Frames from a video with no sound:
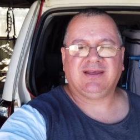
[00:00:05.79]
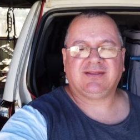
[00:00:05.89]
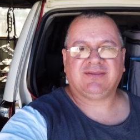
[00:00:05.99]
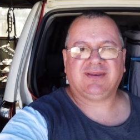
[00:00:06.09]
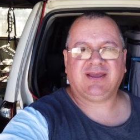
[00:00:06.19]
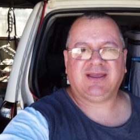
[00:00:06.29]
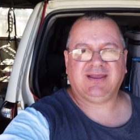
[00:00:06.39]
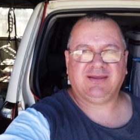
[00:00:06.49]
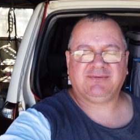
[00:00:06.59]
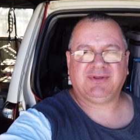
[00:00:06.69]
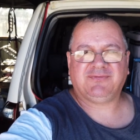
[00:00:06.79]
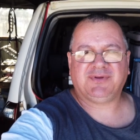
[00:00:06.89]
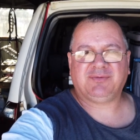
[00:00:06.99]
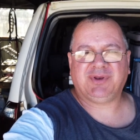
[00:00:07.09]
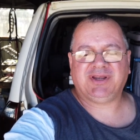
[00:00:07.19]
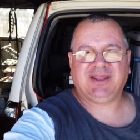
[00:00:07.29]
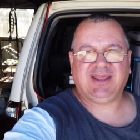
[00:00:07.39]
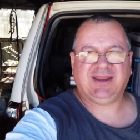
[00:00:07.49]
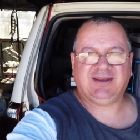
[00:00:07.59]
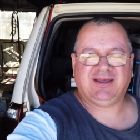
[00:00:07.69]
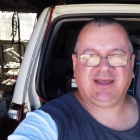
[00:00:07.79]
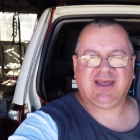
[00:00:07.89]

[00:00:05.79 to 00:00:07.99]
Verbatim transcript: Uh, today we're filming an